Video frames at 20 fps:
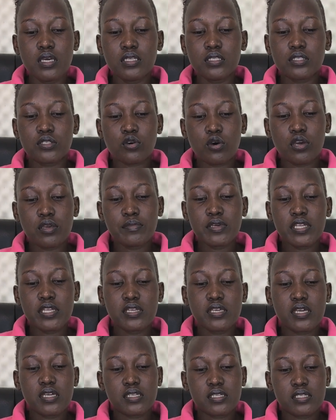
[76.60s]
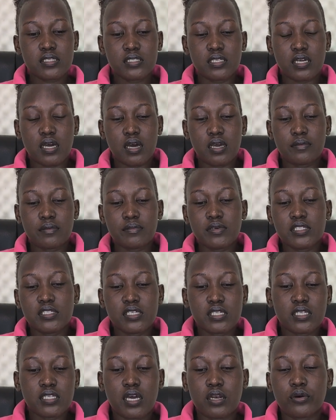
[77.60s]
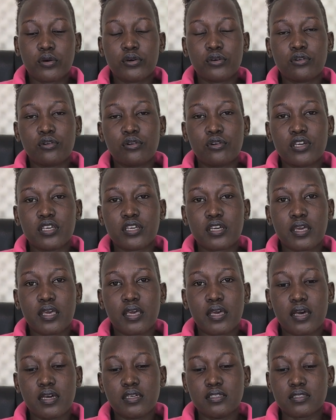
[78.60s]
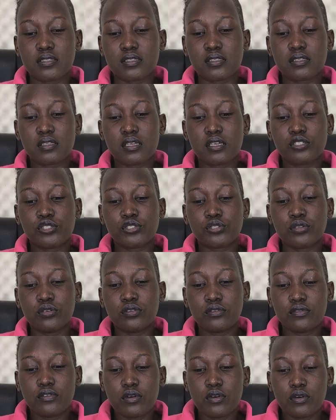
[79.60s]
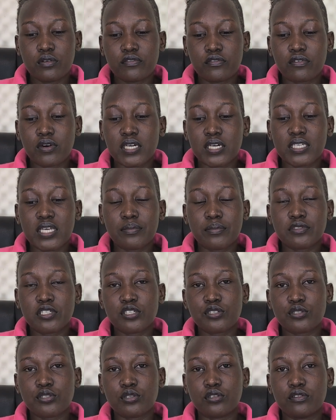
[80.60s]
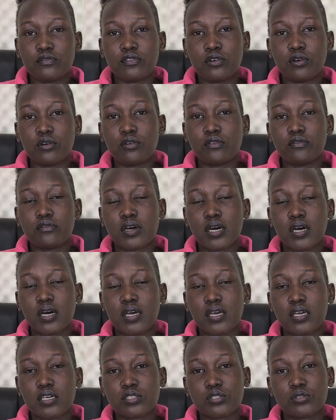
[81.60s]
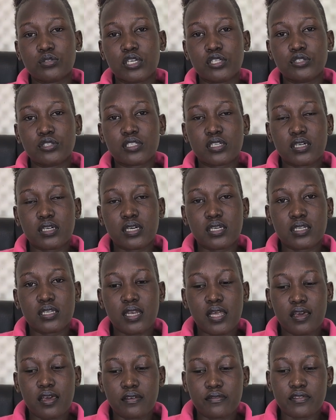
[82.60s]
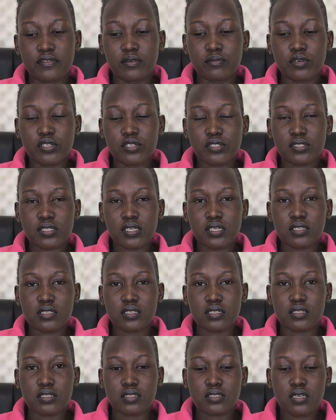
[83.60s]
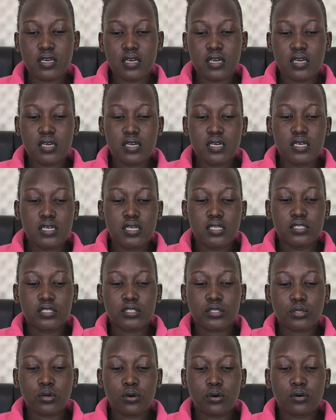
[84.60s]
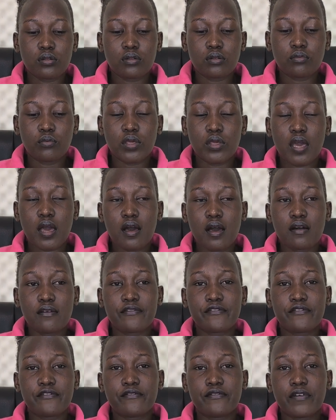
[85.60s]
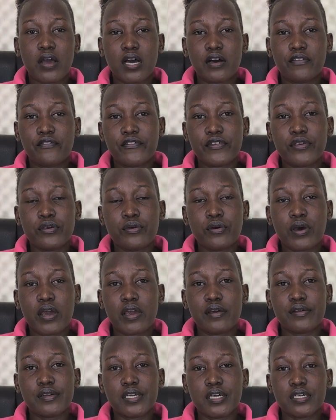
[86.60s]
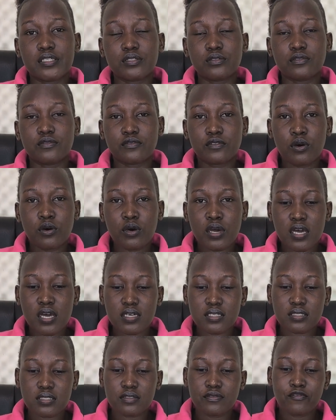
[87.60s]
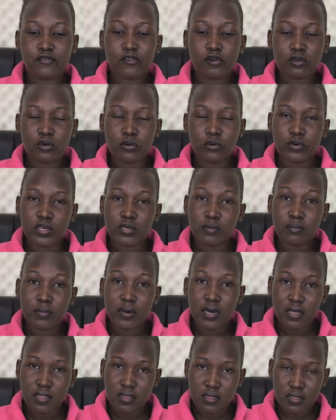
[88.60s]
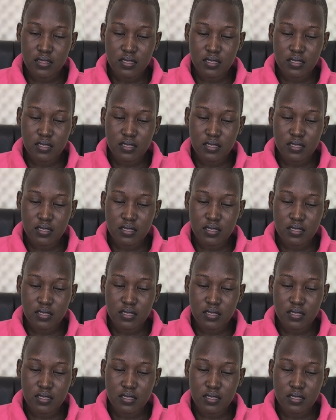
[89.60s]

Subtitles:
So immediate and ongoing care is essential for adaptation of extrauterine life in most cases. So we have a few areas of focus following birth.